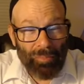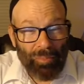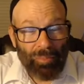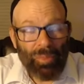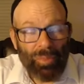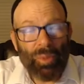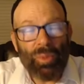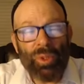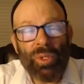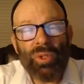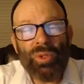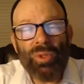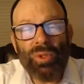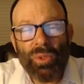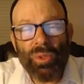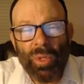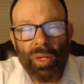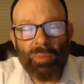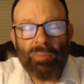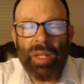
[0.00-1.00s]
But when you
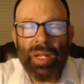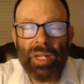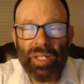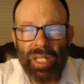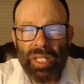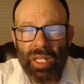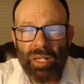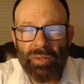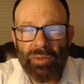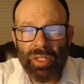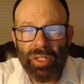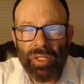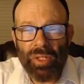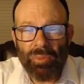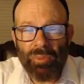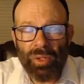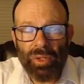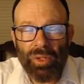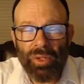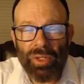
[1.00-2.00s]
do have meditative
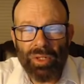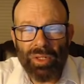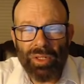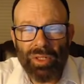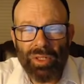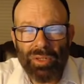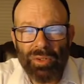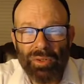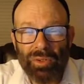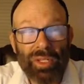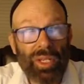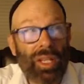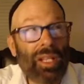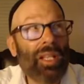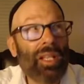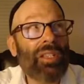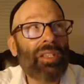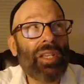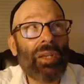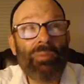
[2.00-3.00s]
experience and you, shall
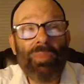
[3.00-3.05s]
I say,